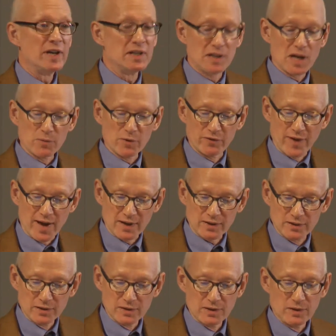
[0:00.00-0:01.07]
income effect
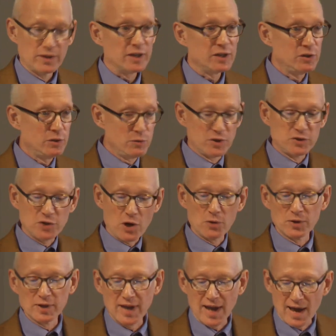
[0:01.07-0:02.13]
that you, the
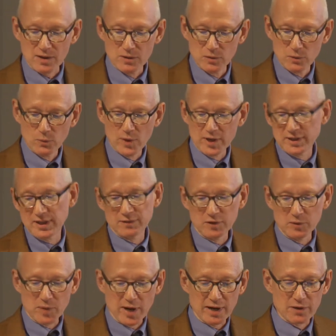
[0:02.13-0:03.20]
donor, get when
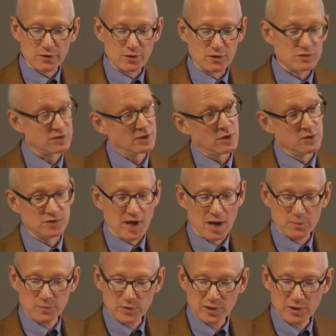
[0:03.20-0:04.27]
giving by others goes
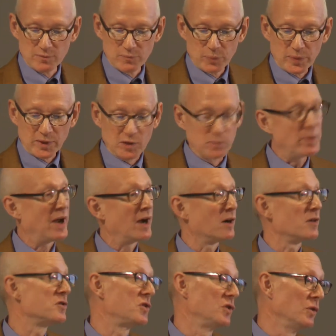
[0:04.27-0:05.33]
up,
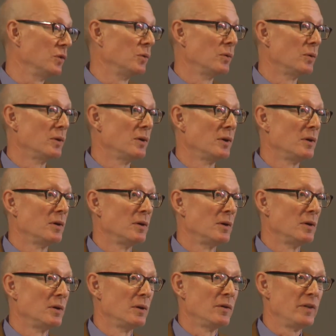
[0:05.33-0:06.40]
compared to
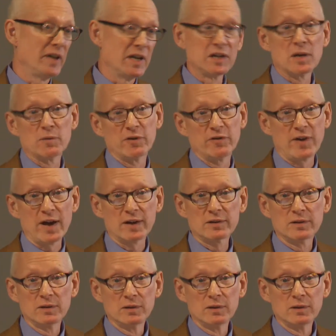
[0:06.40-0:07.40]
the income effect